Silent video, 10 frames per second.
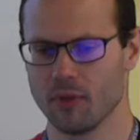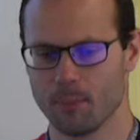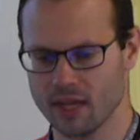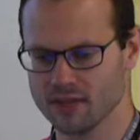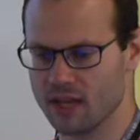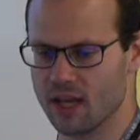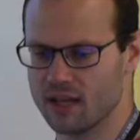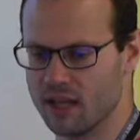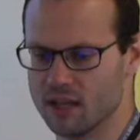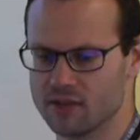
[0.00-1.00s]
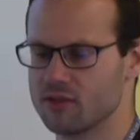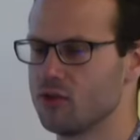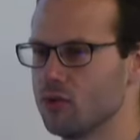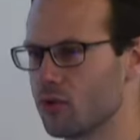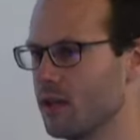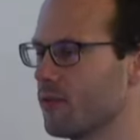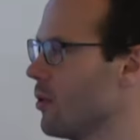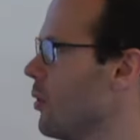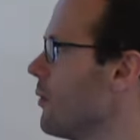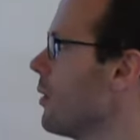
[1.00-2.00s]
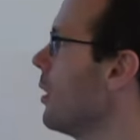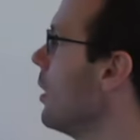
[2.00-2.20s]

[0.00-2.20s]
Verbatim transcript: the basic ideas do transfer over.